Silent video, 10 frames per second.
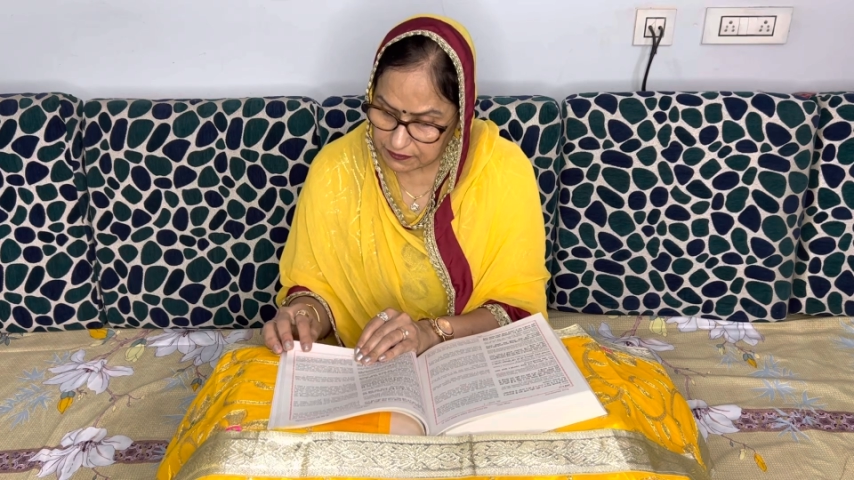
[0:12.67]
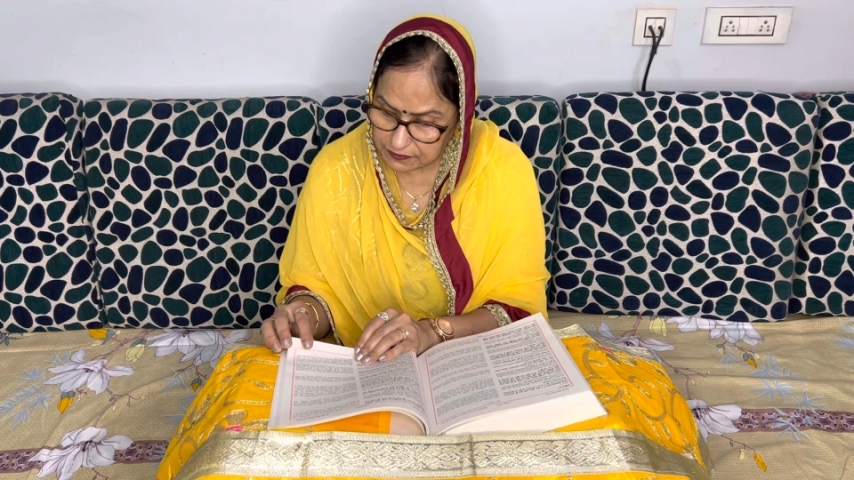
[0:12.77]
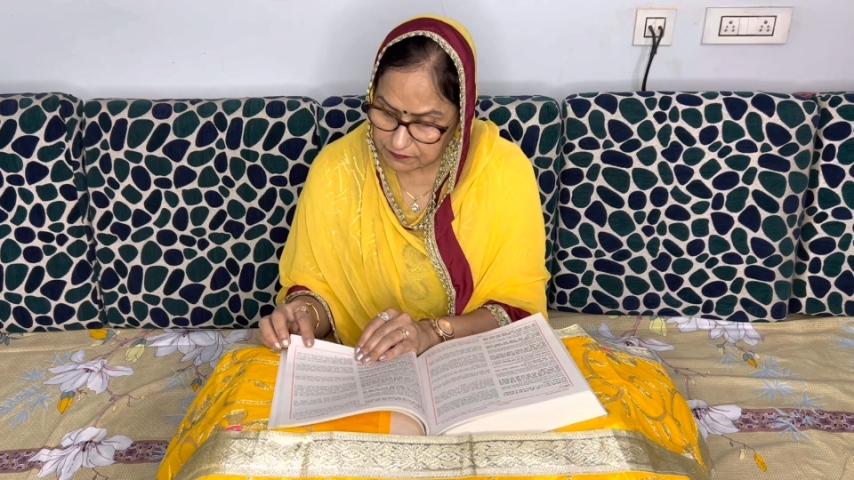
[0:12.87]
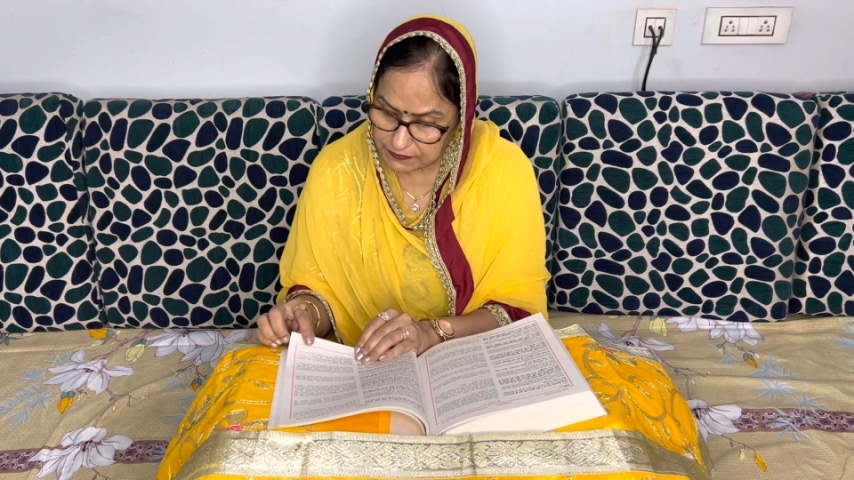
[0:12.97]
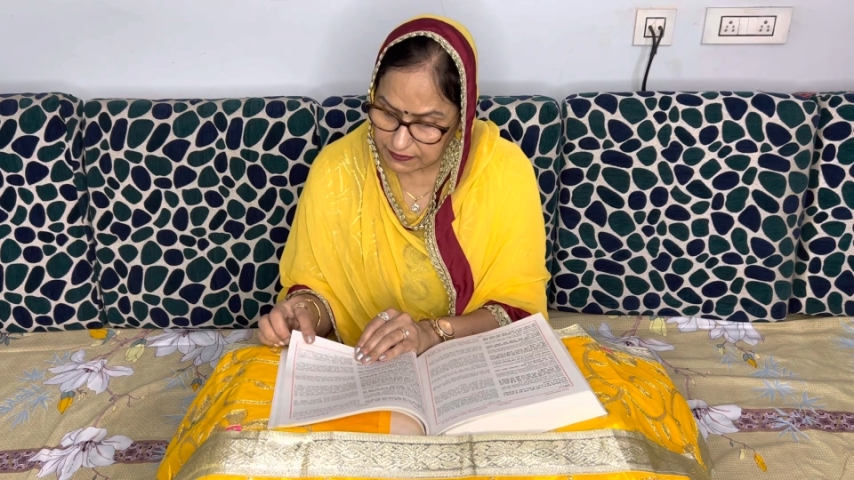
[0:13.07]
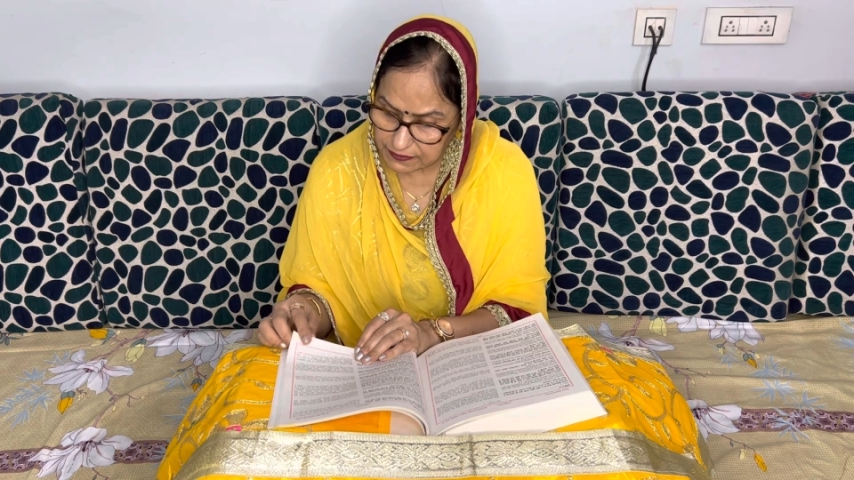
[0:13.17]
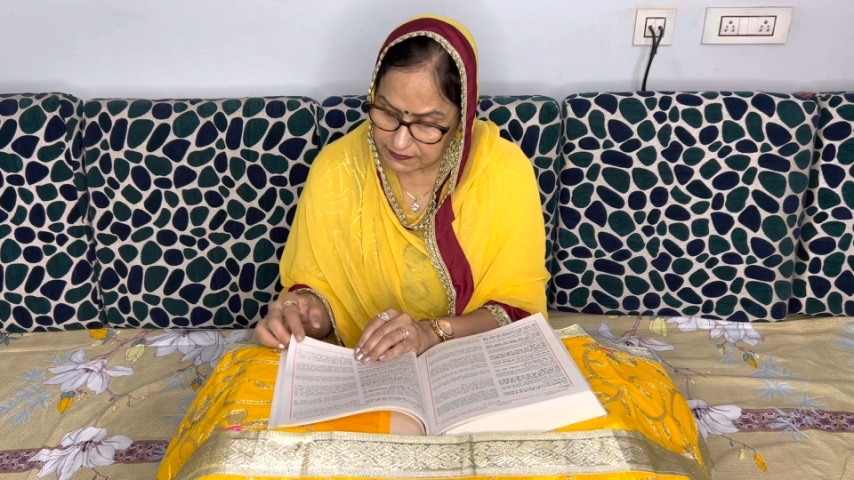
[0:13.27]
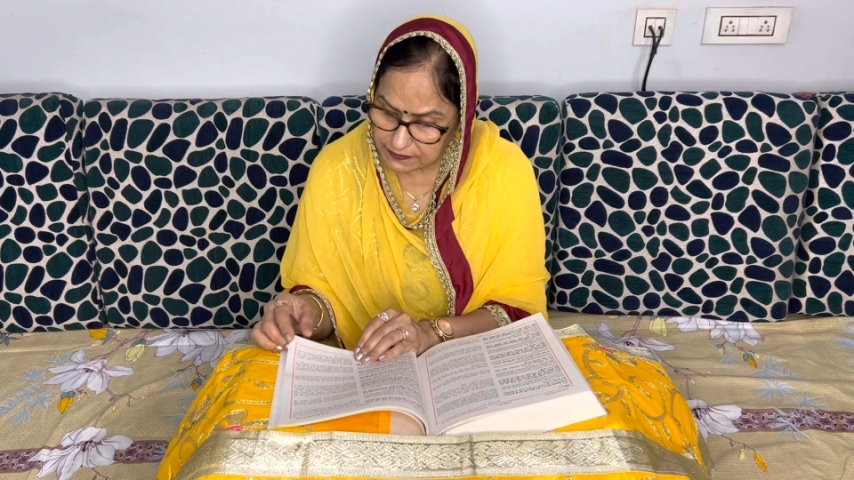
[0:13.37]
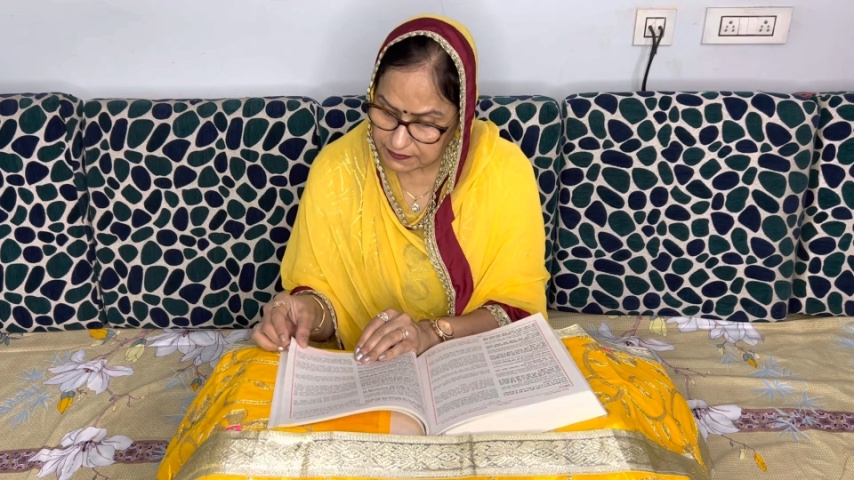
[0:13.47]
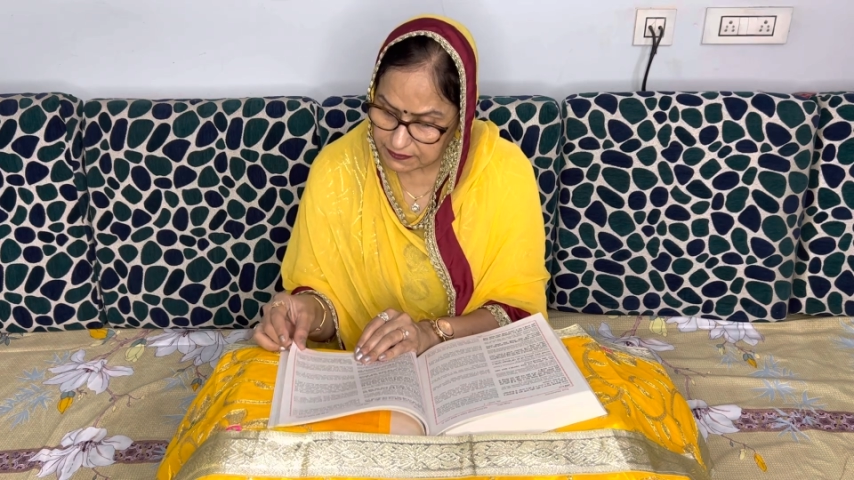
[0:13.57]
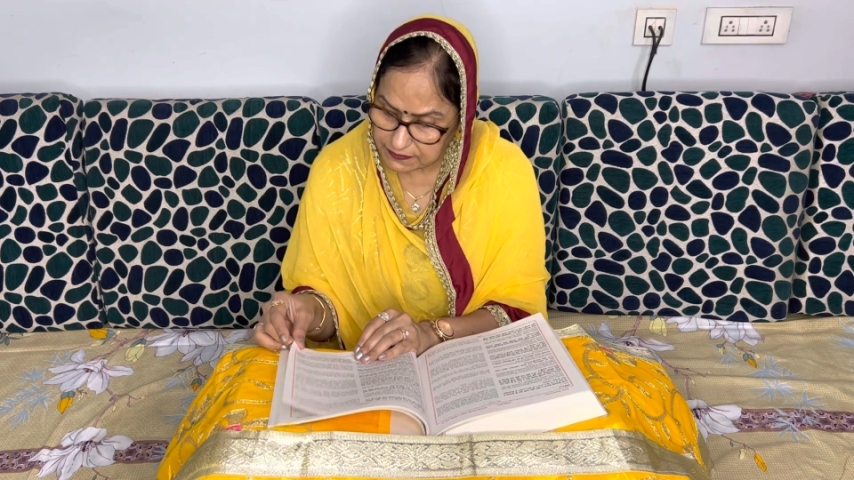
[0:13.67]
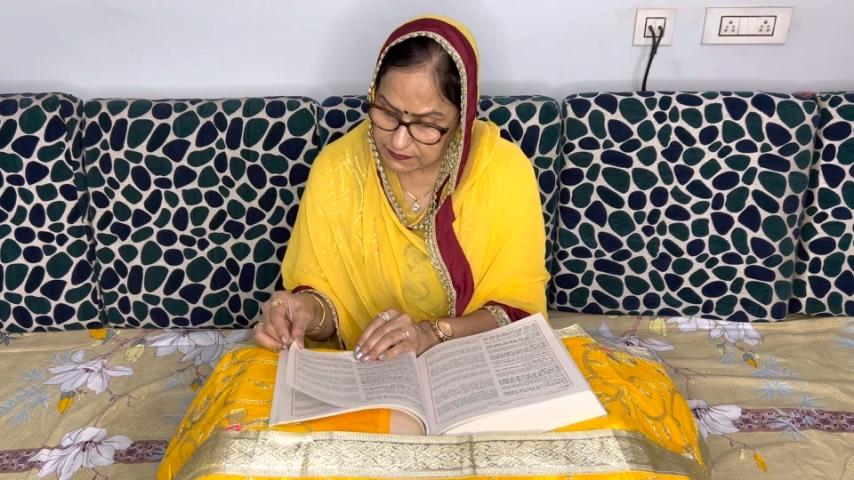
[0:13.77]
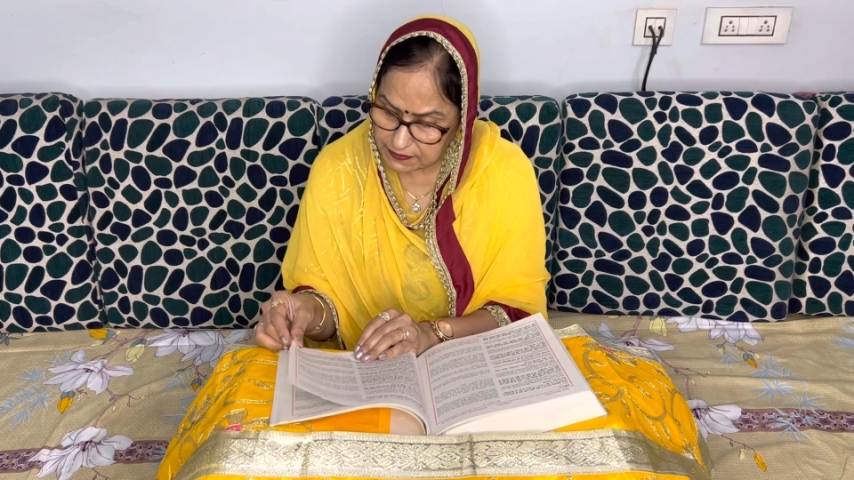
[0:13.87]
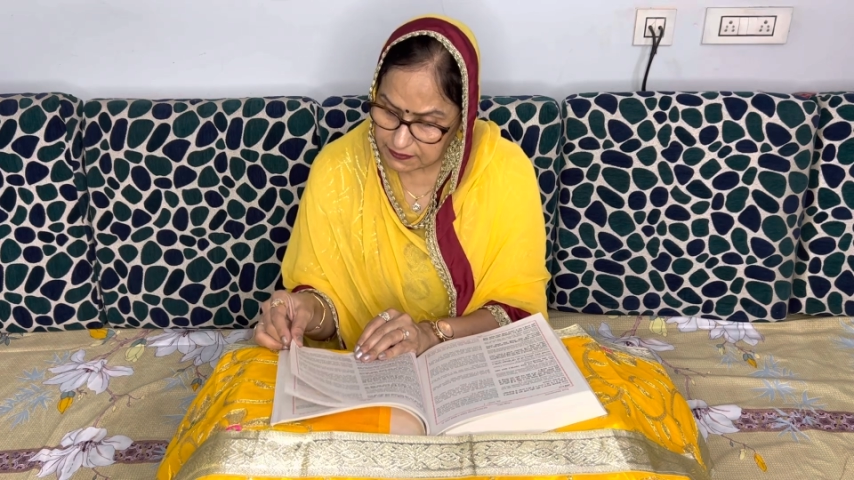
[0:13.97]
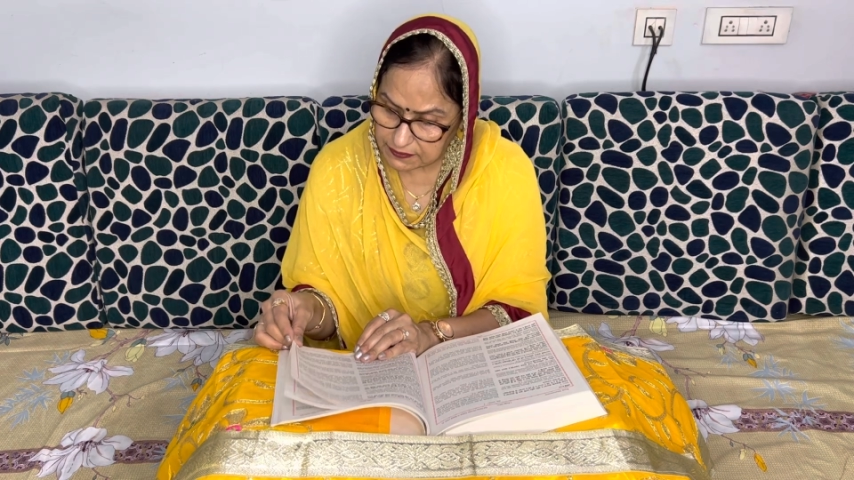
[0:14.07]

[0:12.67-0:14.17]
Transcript: Ravidas says,